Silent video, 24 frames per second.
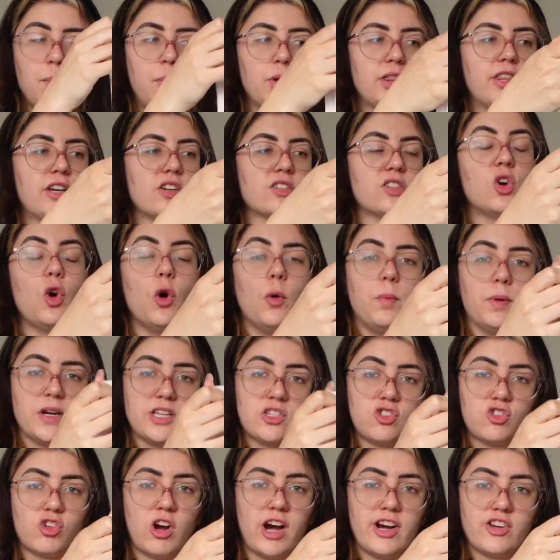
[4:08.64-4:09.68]
But there's a good bit
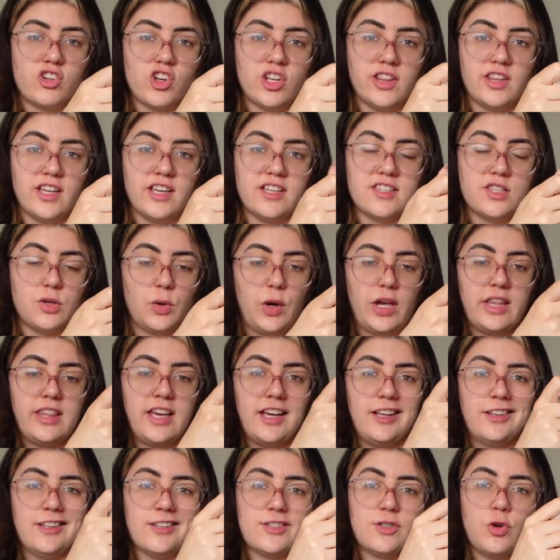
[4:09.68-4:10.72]
of stretch in this. So I
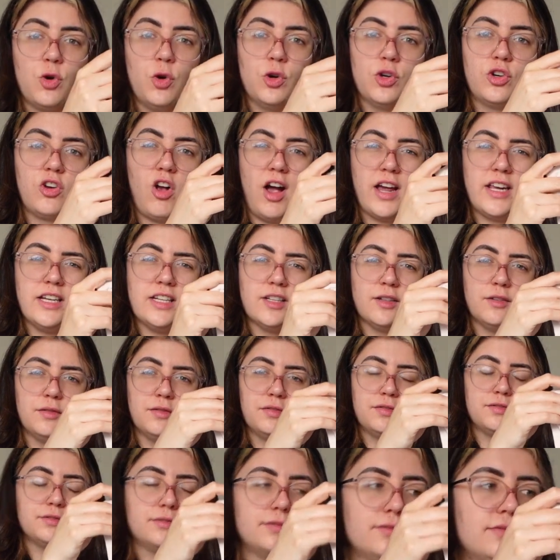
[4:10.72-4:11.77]
think this could kind of,
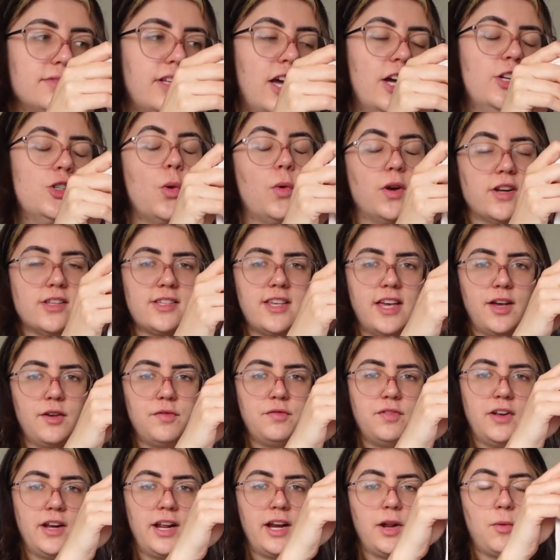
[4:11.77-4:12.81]
I don't want to say it could
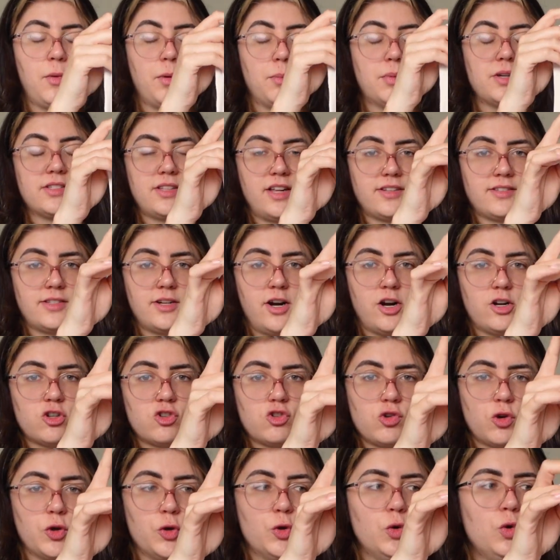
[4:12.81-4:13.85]
fit anyone because that's not
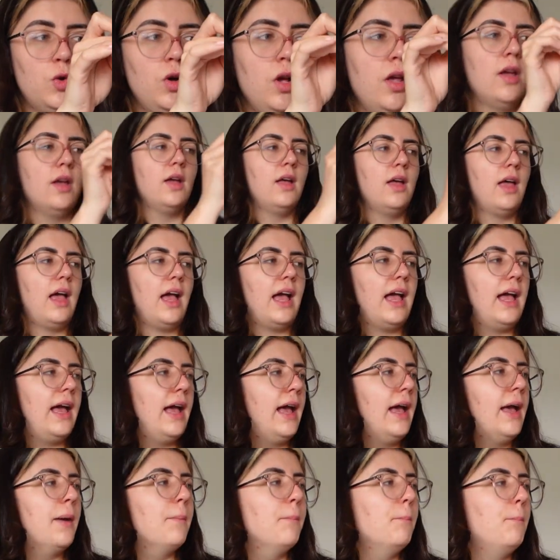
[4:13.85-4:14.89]
true.
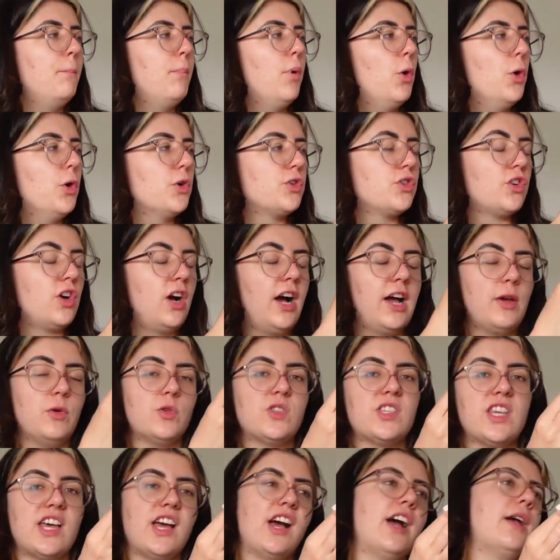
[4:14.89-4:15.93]
But I
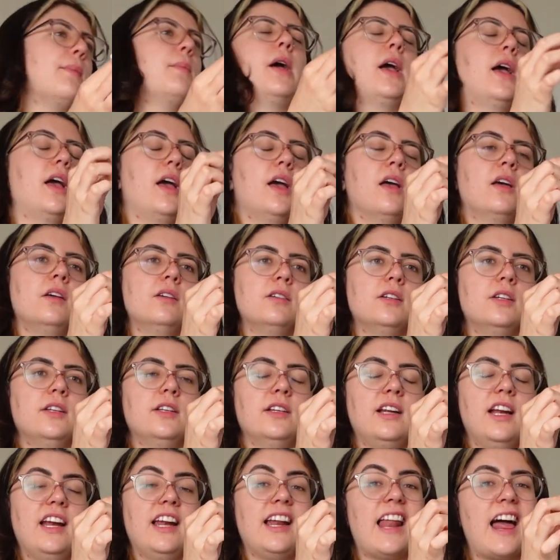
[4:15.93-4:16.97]
would say I'm a
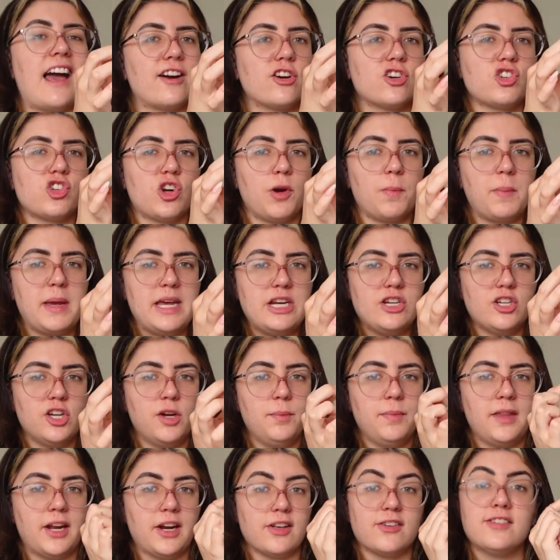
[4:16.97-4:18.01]
larger
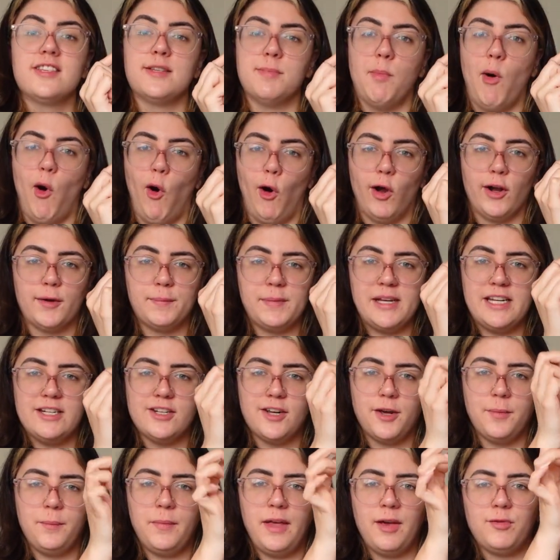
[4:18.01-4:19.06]
medium than a small
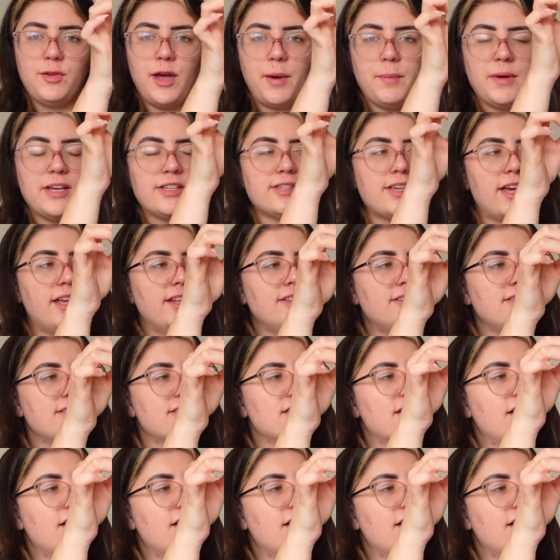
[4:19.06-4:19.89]
medium, if that makes sense.